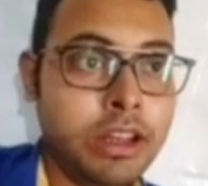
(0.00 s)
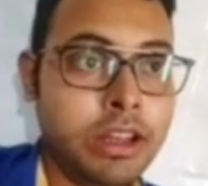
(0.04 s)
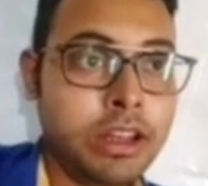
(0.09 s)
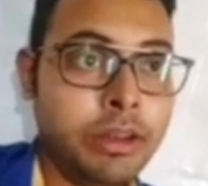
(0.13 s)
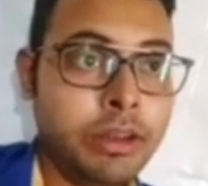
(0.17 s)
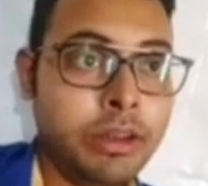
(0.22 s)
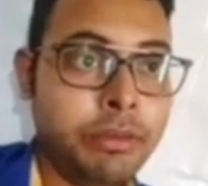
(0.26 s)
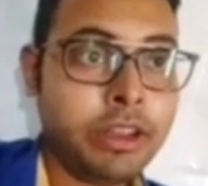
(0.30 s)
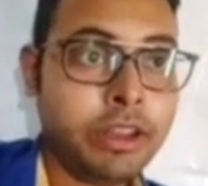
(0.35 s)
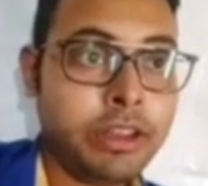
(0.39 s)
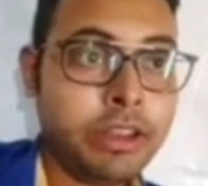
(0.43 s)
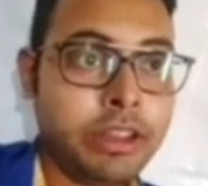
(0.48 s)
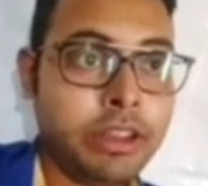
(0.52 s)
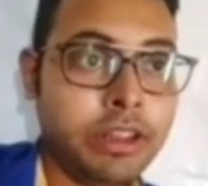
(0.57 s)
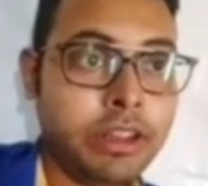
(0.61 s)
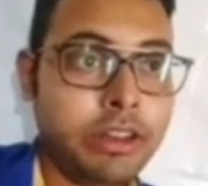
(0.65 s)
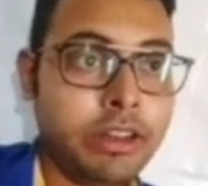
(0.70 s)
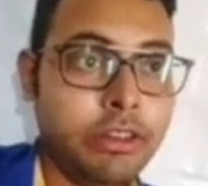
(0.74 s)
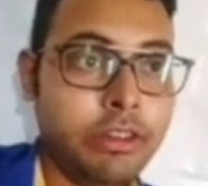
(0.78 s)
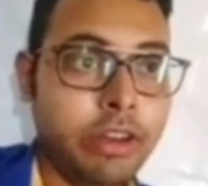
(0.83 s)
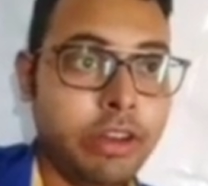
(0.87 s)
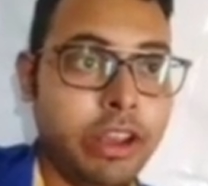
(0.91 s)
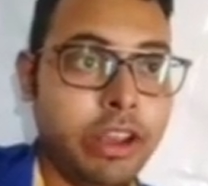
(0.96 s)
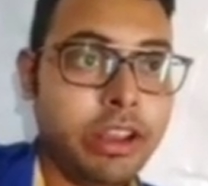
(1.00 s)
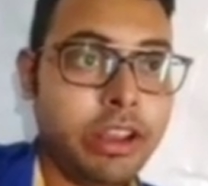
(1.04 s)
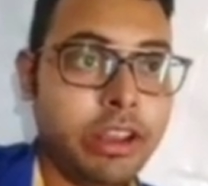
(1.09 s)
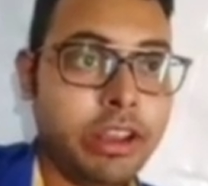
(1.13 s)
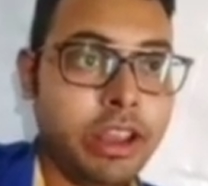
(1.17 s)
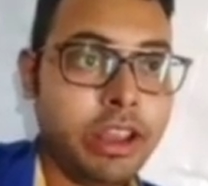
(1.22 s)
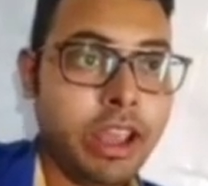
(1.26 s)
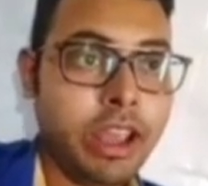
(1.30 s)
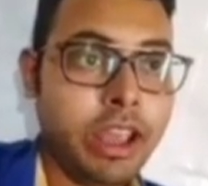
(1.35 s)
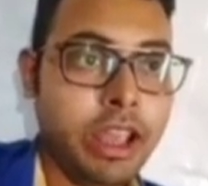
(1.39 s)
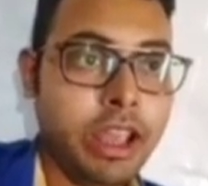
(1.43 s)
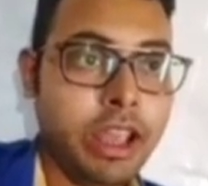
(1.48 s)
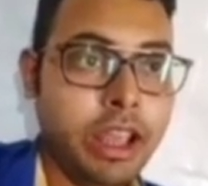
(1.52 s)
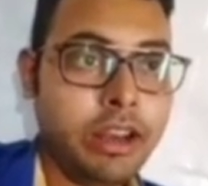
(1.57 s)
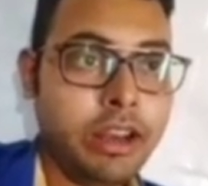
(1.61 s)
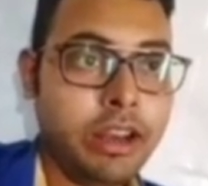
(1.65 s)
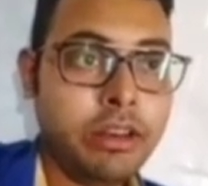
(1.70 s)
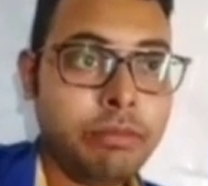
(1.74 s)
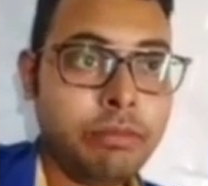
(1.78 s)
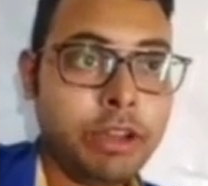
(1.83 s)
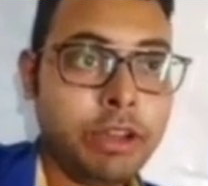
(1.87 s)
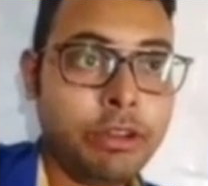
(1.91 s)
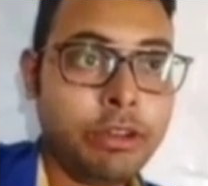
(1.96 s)
differentiate it, okay,
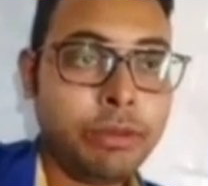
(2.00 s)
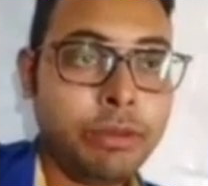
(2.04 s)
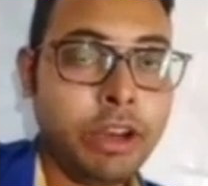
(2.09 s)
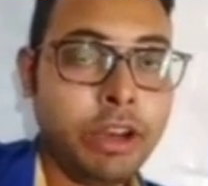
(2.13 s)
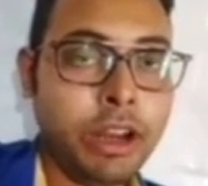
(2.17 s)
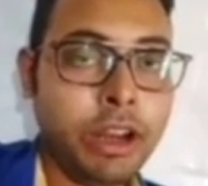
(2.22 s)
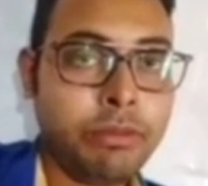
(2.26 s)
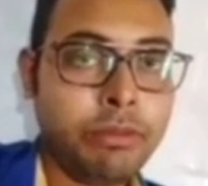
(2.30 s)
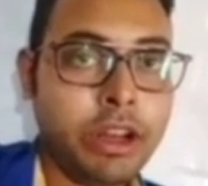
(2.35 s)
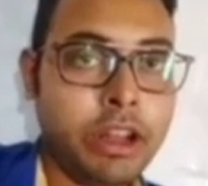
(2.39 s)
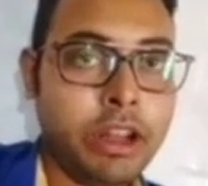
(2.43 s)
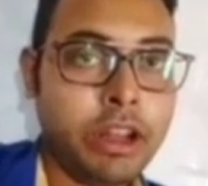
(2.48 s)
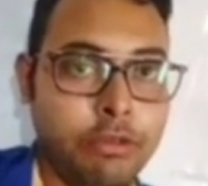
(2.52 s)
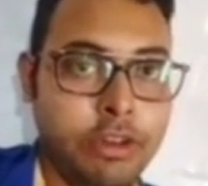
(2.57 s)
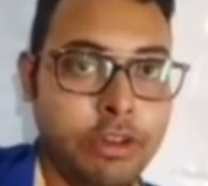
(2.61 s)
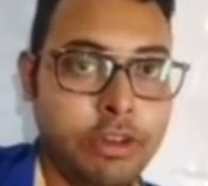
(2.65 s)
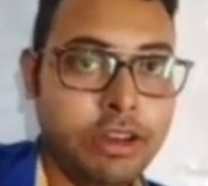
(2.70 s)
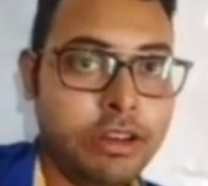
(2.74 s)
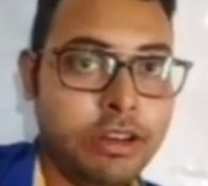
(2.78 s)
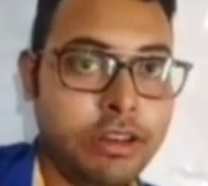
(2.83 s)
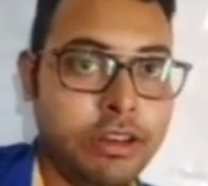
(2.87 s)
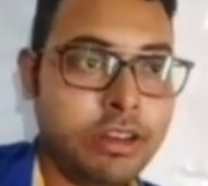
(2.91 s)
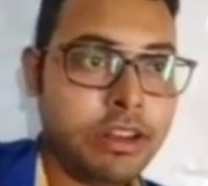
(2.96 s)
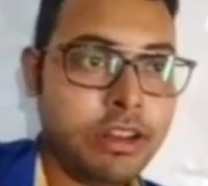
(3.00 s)
and b to the power n minus 1